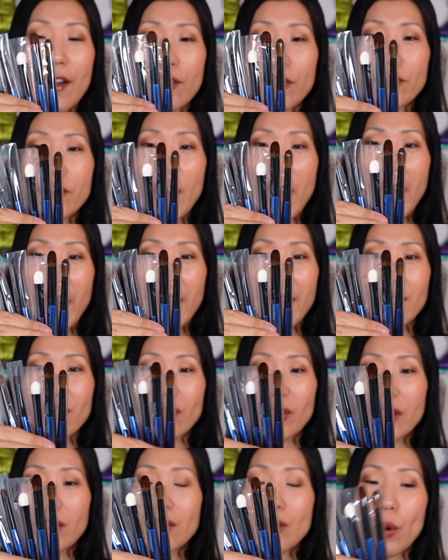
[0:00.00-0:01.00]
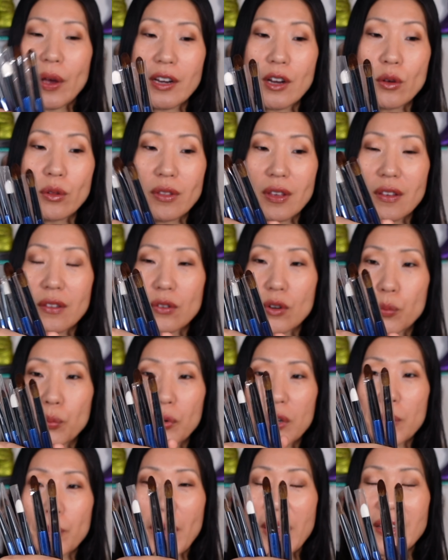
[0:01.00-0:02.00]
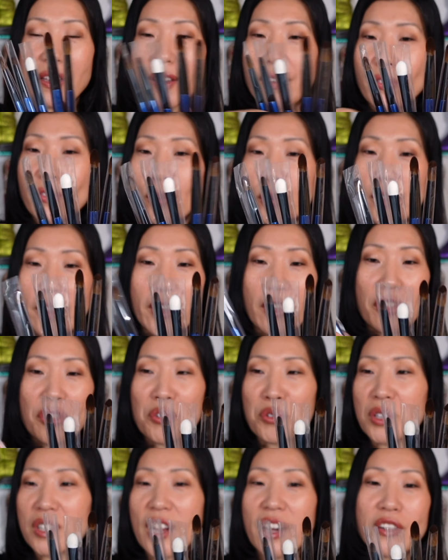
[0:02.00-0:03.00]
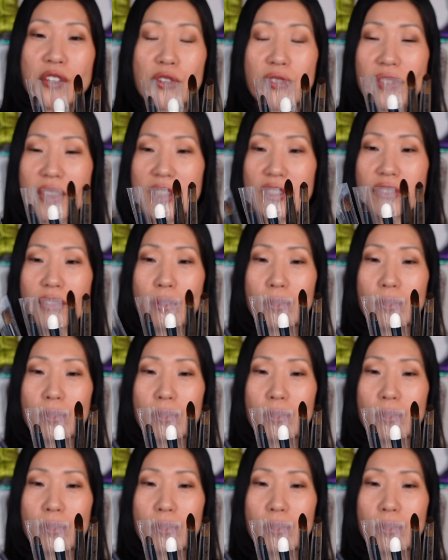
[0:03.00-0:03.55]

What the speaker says: 5. So I know these are a pretty penny because they're like $30 each.